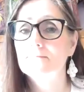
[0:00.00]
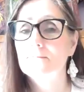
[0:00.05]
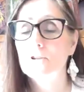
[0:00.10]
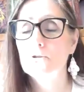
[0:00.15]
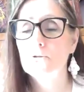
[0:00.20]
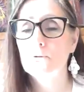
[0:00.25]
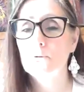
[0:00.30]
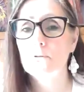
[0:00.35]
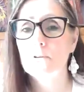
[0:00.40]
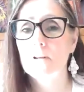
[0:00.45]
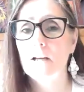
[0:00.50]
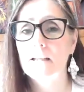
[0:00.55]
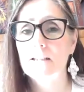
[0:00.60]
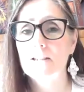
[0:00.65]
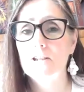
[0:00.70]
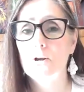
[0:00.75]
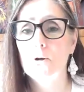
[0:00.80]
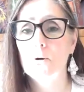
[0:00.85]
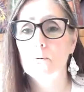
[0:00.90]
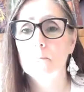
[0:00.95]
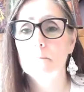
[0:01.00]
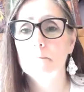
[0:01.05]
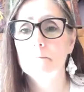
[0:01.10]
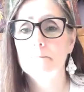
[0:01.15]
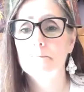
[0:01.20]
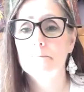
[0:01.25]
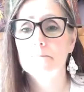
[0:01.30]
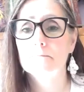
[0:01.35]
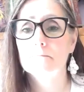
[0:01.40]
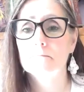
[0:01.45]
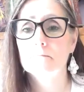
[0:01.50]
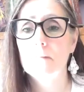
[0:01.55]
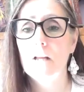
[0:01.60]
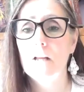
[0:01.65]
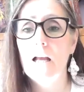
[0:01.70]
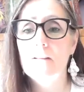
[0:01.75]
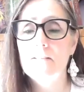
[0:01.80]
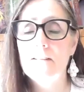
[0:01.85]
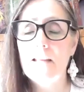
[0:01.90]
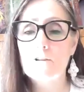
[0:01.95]
The truth I know.
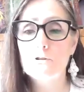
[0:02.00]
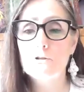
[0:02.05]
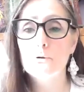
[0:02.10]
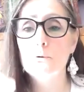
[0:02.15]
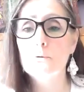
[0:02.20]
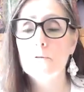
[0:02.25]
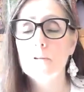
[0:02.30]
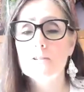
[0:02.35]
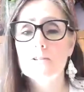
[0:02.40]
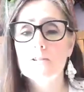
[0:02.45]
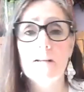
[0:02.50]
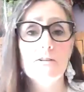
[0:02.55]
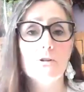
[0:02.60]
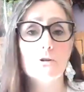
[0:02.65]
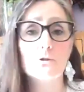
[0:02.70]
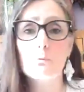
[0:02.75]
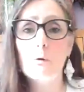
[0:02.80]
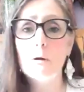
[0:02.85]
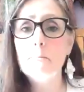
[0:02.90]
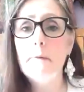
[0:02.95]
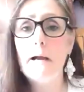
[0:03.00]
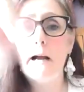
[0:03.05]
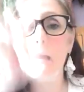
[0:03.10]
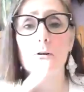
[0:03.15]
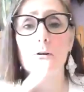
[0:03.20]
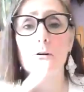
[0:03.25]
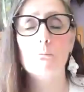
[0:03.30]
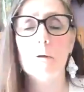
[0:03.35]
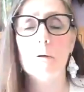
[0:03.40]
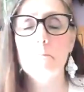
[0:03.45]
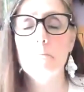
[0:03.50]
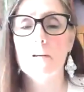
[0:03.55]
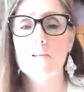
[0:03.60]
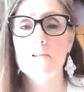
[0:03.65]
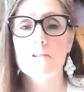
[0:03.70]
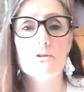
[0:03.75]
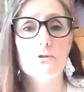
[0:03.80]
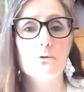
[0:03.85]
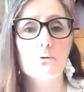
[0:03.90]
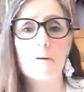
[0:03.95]
That truth is that there's one power and one
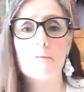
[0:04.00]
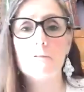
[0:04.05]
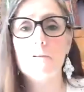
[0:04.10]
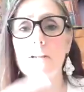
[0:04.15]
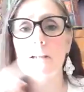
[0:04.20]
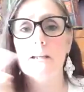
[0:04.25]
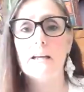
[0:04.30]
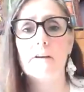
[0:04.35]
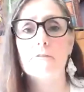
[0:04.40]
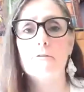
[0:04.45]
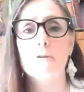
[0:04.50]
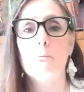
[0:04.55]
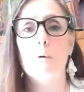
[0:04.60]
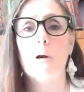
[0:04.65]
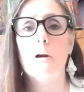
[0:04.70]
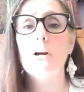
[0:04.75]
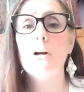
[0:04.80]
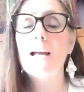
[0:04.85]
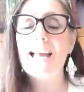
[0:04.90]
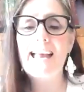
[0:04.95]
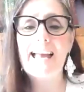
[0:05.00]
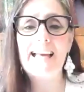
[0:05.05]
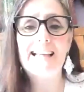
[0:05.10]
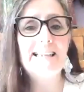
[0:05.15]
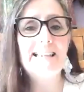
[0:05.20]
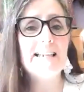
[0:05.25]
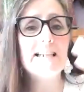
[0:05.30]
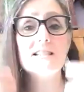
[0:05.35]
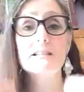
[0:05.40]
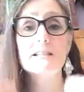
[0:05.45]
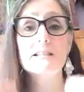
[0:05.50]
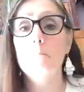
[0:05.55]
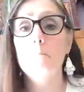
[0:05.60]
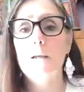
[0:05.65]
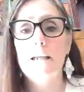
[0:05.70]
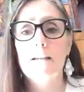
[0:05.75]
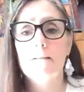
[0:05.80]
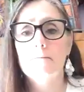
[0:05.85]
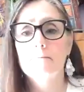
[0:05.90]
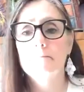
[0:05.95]
presence through everything, everywhere, and it is in
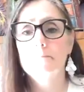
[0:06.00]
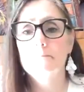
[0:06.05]
me.